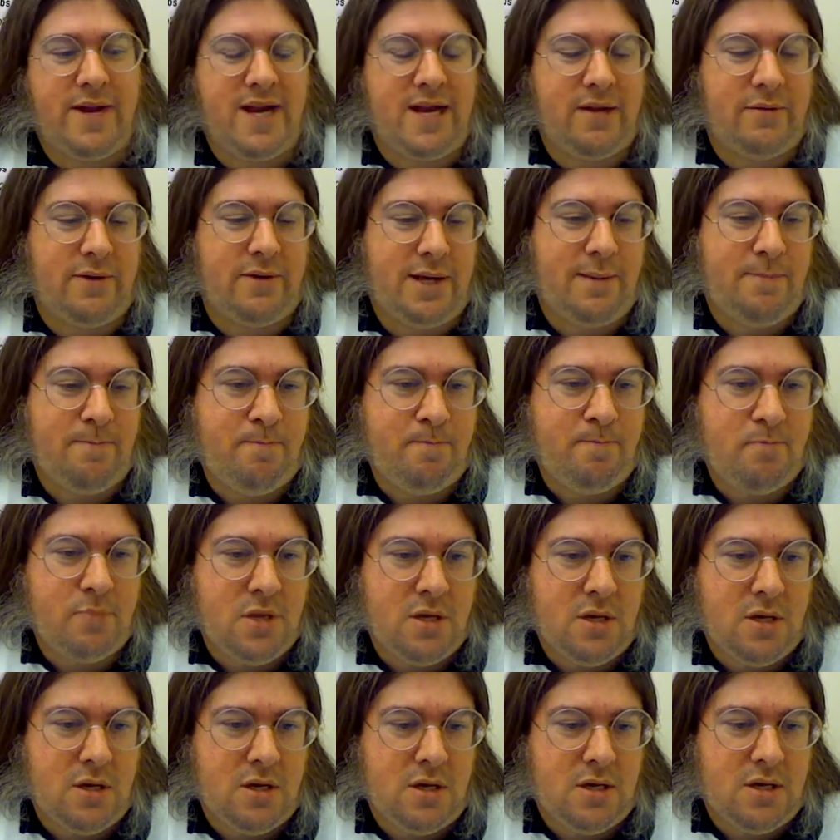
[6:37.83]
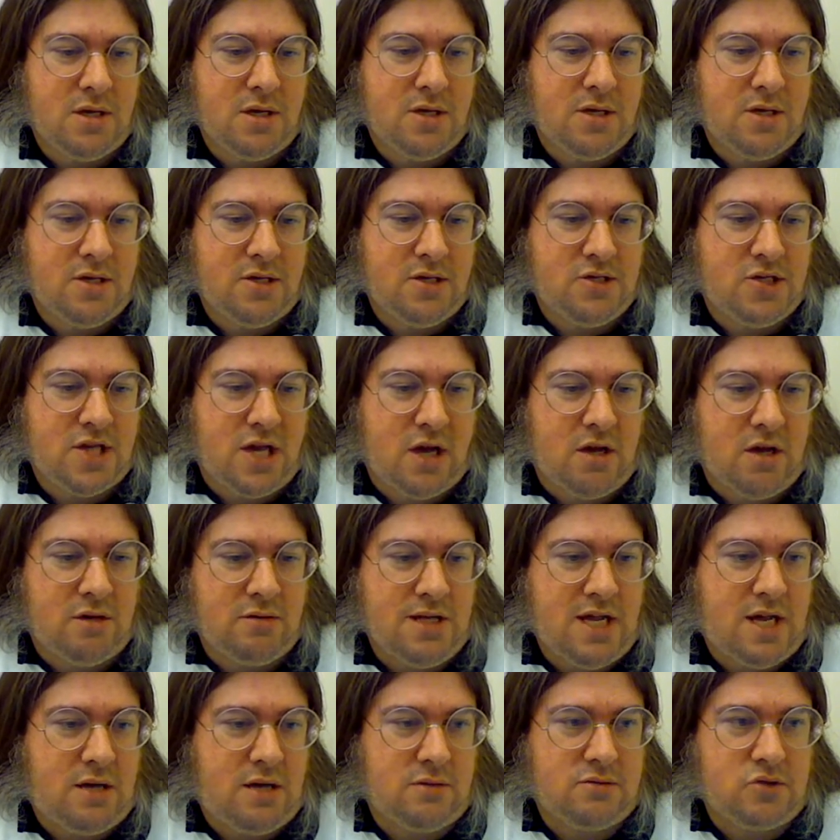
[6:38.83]
anyway. So
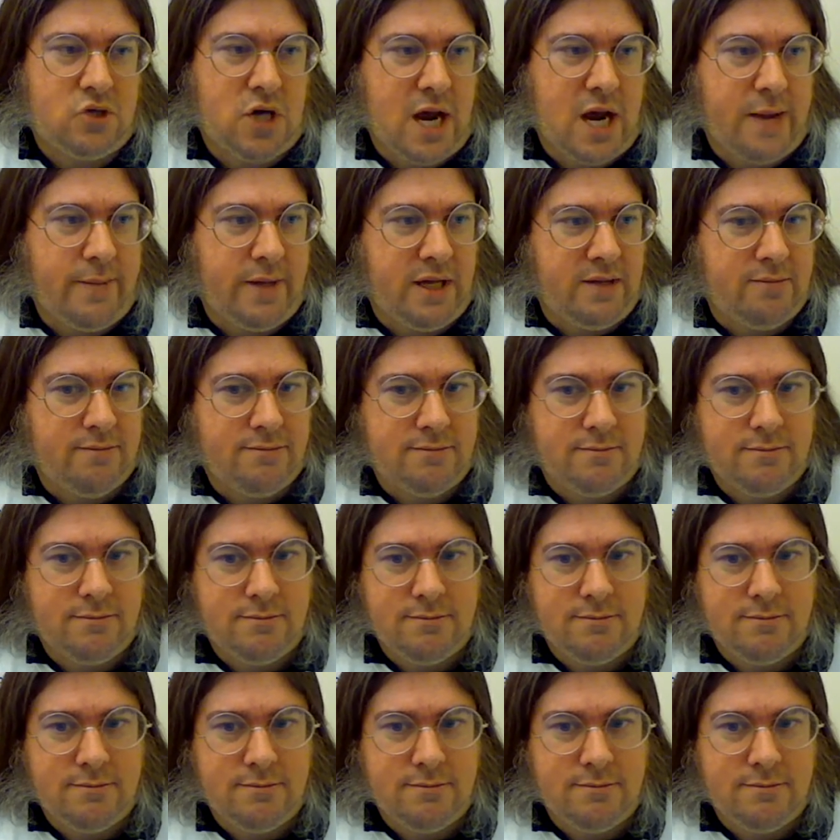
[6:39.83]
no, try me.